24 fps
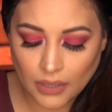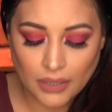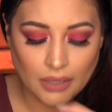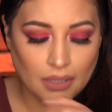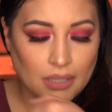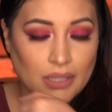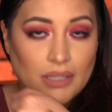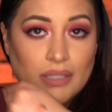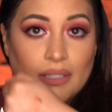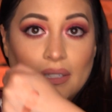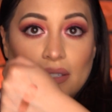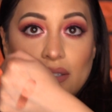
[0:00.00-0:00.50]

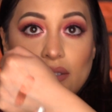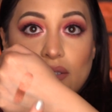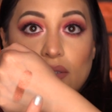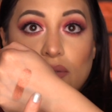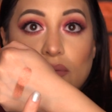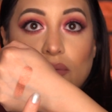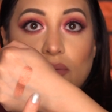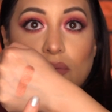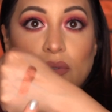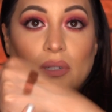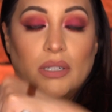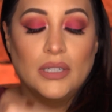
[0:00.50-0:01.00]
And this is
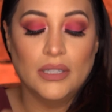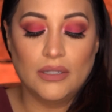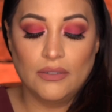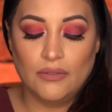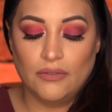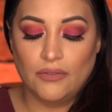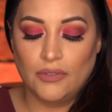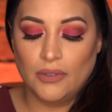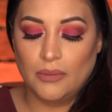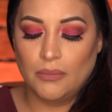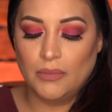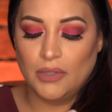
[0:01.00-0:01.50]
the one
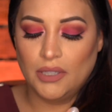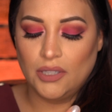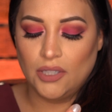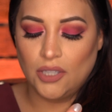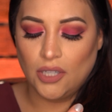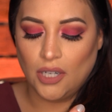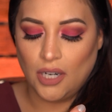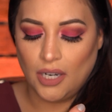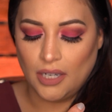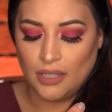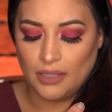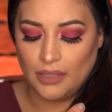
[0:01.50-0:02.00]
from the
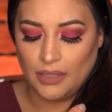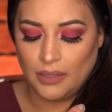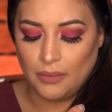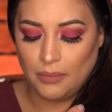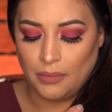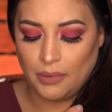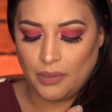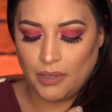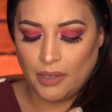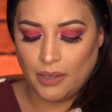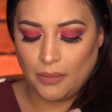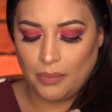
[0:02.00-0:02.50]

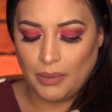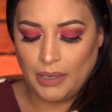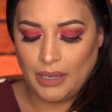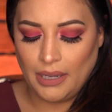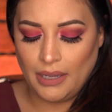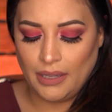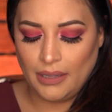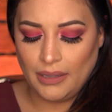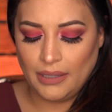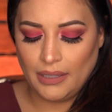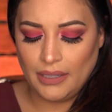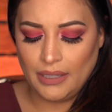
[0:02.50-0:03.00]
chocolate bar
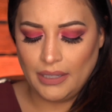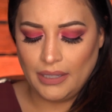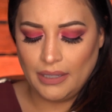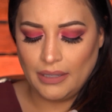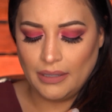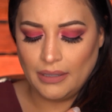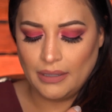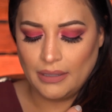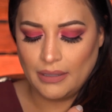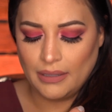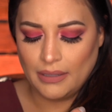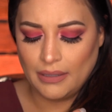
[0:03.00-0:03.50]
palette